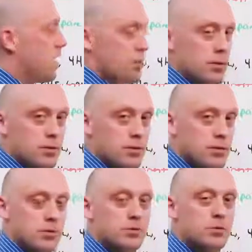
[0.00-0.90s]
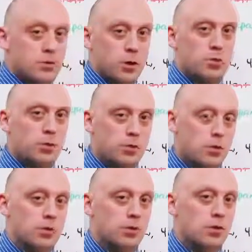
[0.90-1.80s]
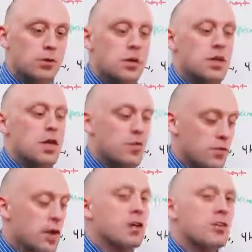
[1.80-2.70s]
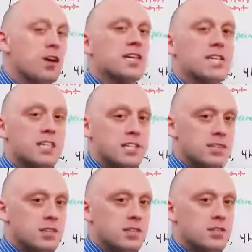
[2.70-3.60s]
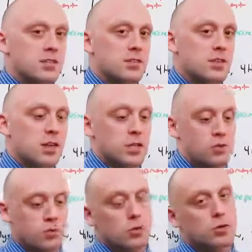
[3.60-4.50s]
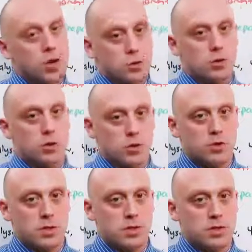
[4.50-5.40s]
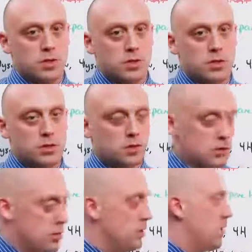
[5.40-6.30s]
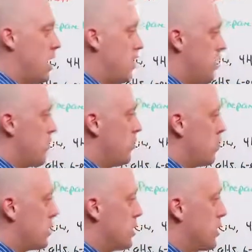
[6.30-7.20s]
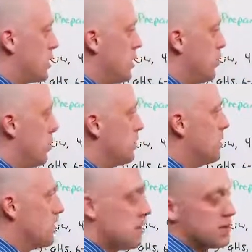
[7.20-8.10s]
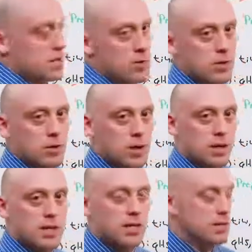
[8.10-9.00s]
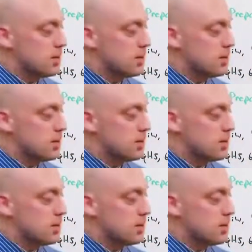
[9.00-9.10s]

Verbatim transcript: step. Don't be fooled. If they've got chronic kidney disease and you've ruled out nutritional deficiencies and they have a normocytic anemia, it's anemia of chronic kidney